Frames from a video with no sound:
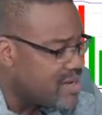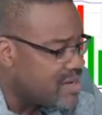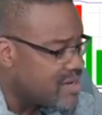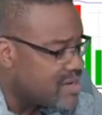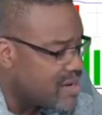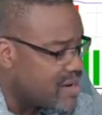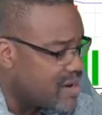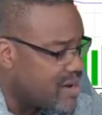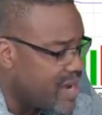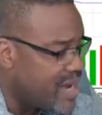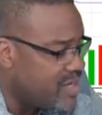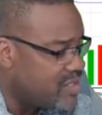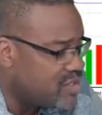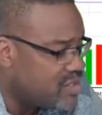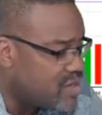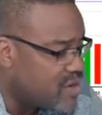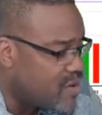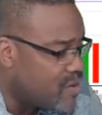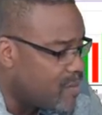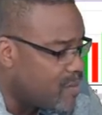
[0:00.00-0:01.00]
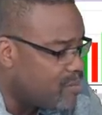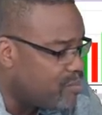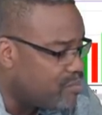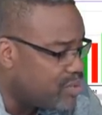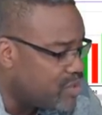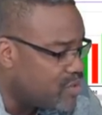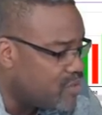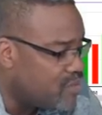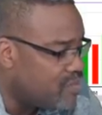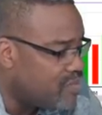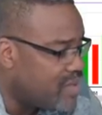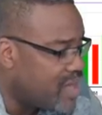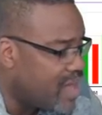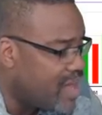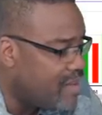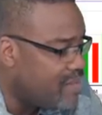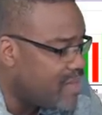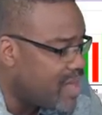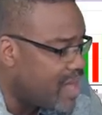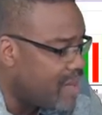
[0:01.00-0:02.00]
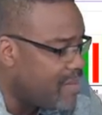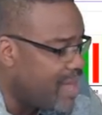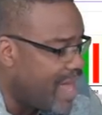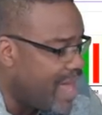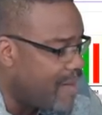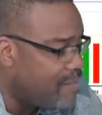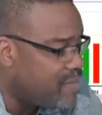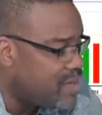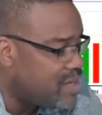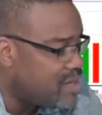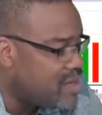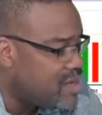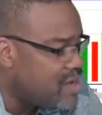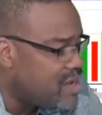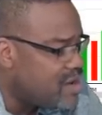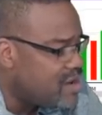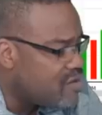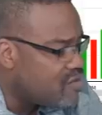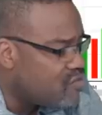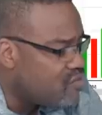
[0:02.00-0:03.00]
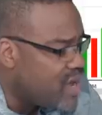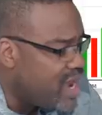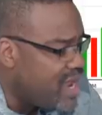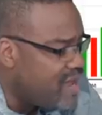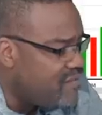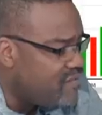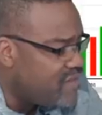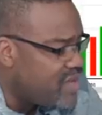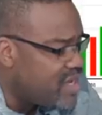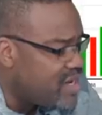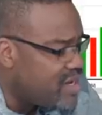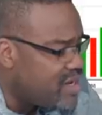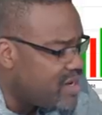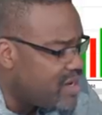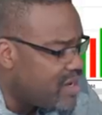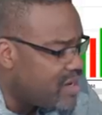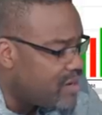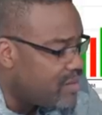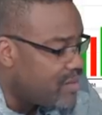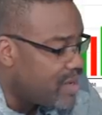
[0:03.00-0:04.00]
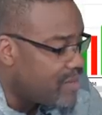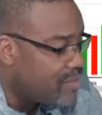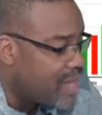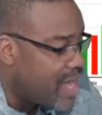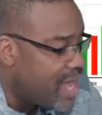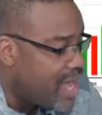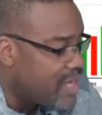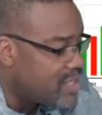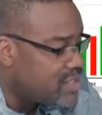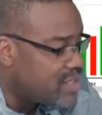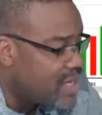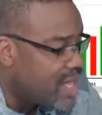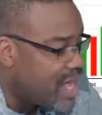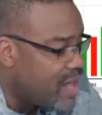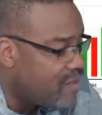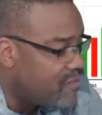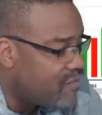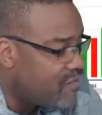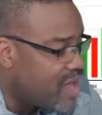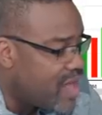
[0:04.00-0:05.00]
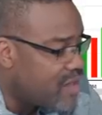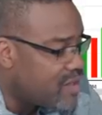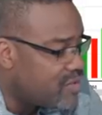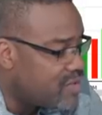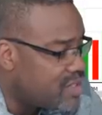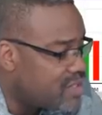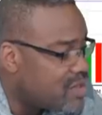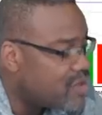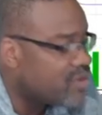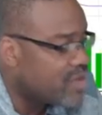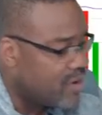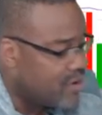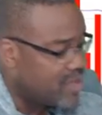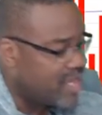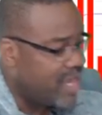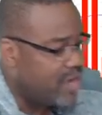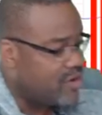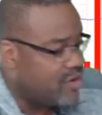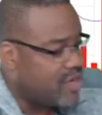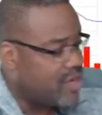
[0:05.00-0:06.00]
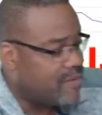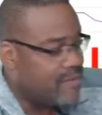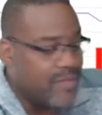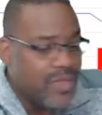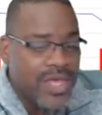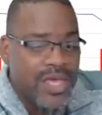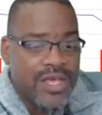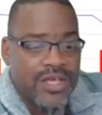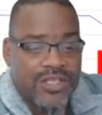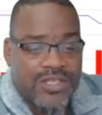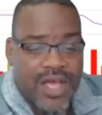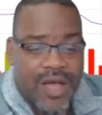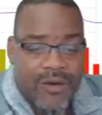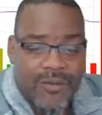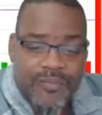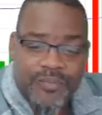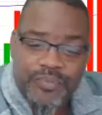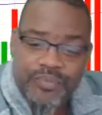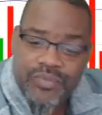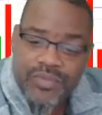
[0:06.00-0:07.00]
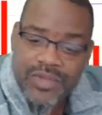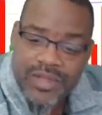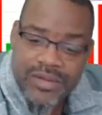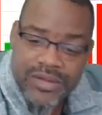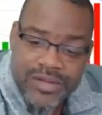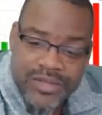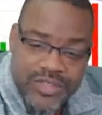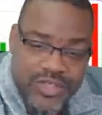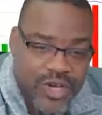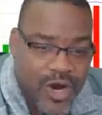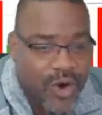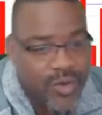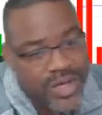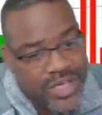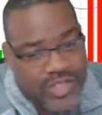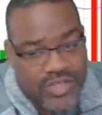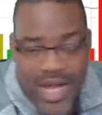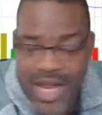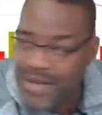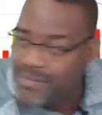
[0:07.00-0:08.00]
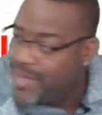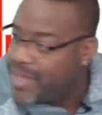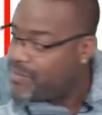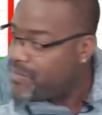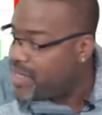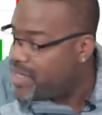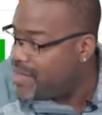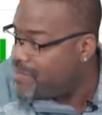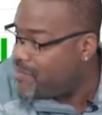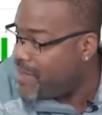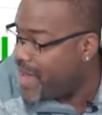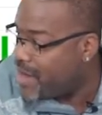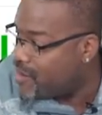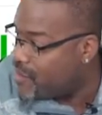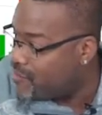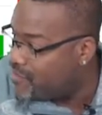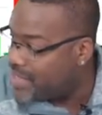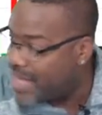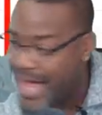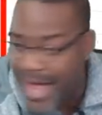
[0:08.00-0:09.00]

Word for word: All right, so boom, I'm, I'm happy. Raven, oh gosh, I'll follow it's long. Okay, good. So Joey's trying to make me get back over.